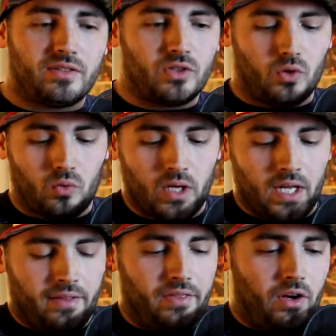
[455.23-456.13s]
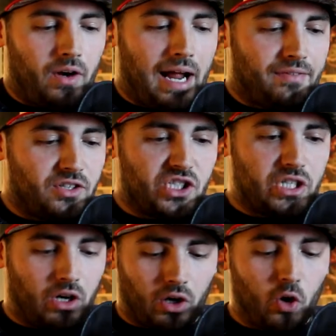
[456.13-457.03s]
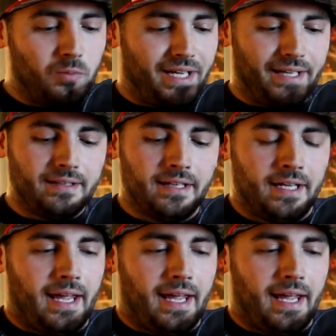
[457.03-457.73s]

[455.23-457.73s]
So they're at the Shi'ar homeland,